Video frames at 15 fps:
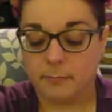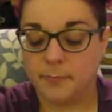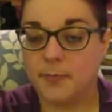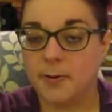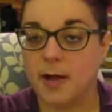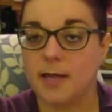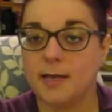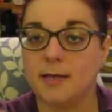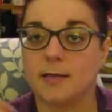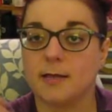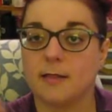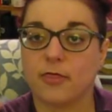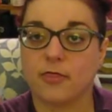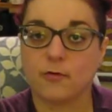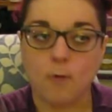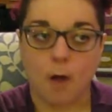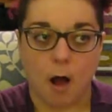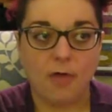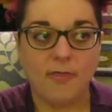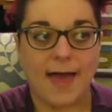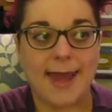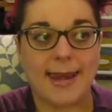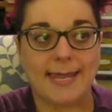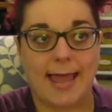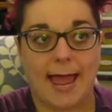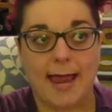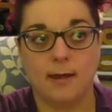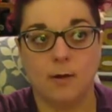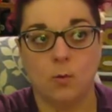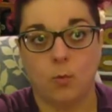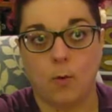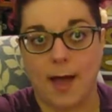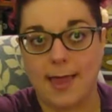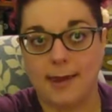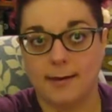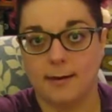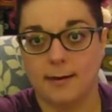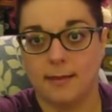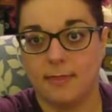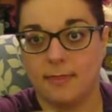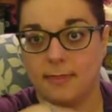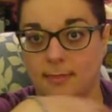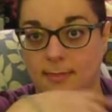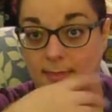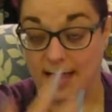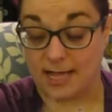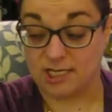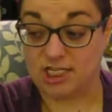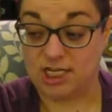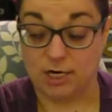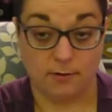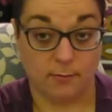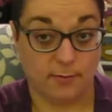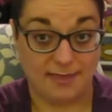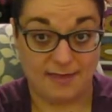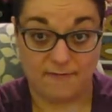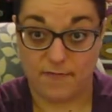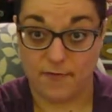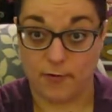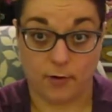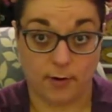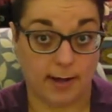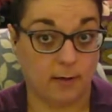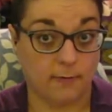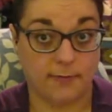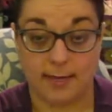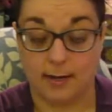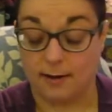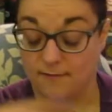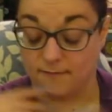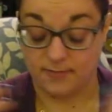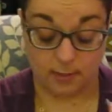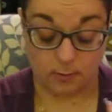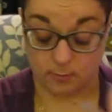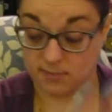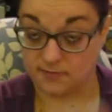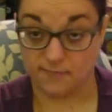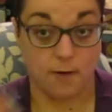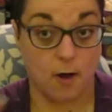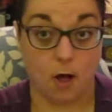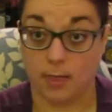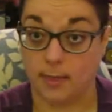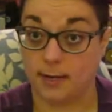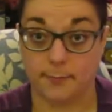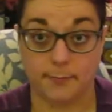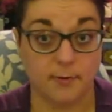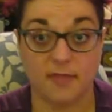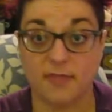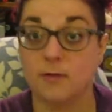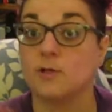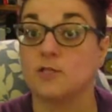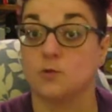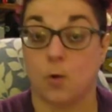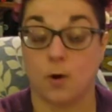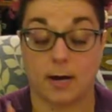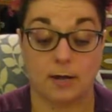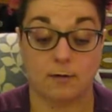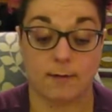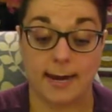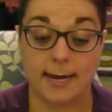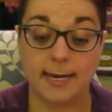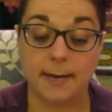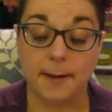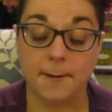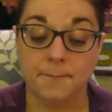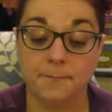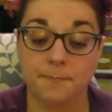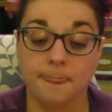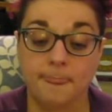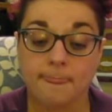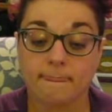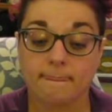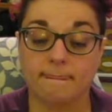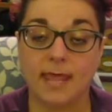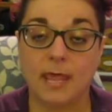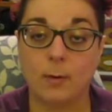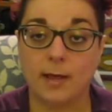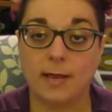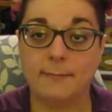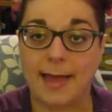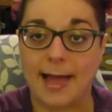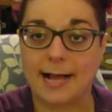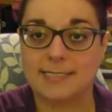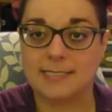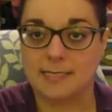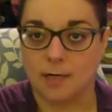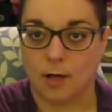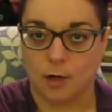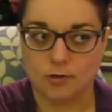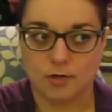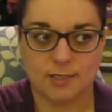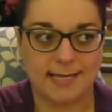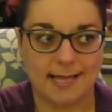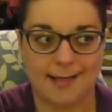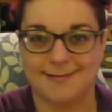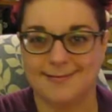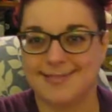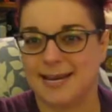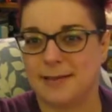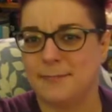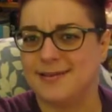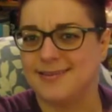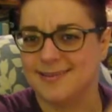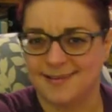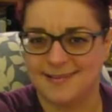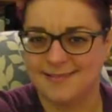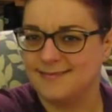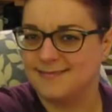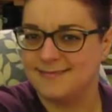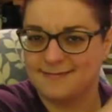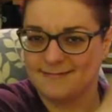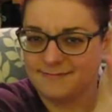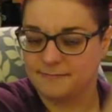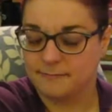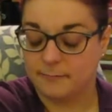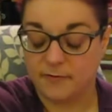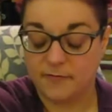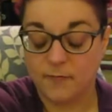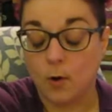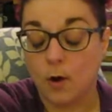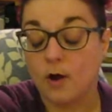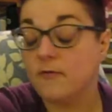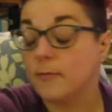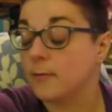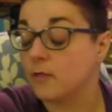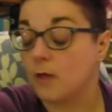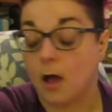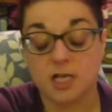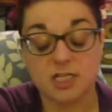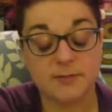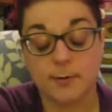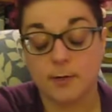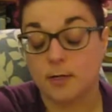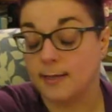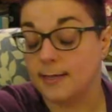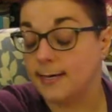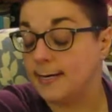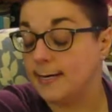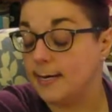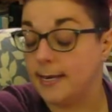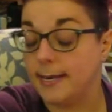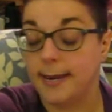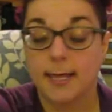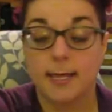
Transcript: But through all that, again, when last year when they figured out that everything was falling up, nothing was working right, they went back to the ultrasounds that had been done before from the hospital, and